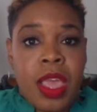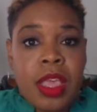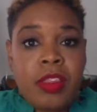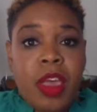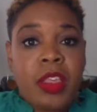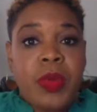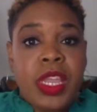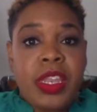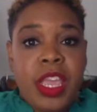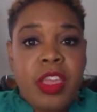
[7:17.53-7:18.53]
So as we
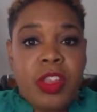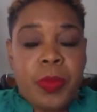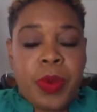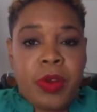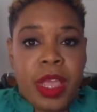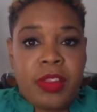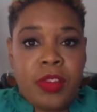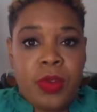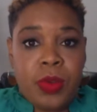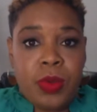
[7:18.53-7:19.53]
continue to progress
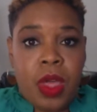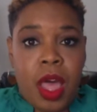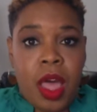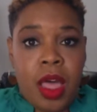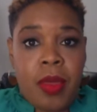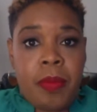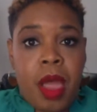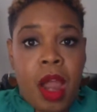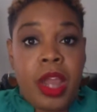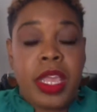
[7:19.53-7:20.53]
through
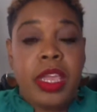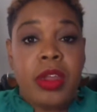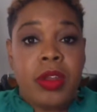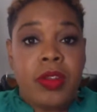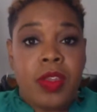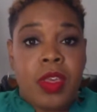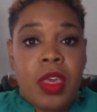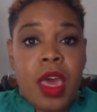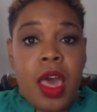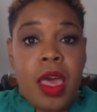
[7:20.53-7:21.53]
our years,
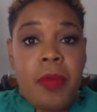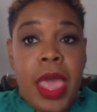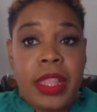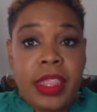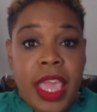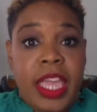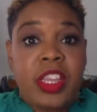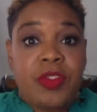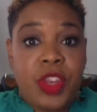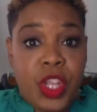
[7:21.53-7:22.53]
at the
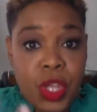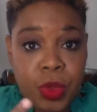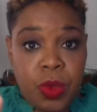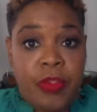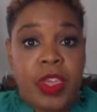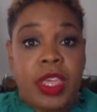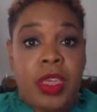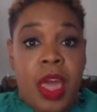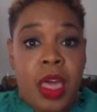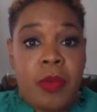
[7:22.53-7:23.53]
age of
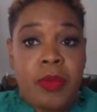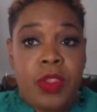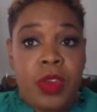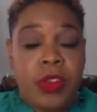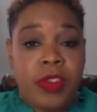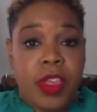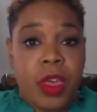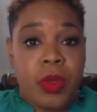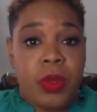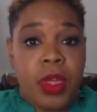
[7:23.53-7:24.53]
2 years
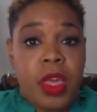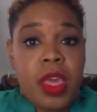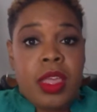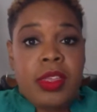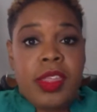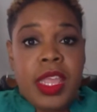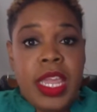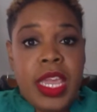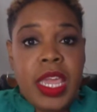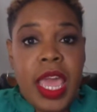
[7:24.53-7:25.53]
old,
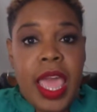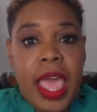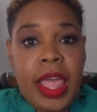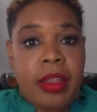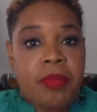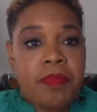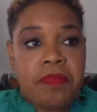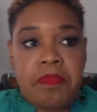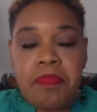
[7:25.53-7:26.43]
Sydney had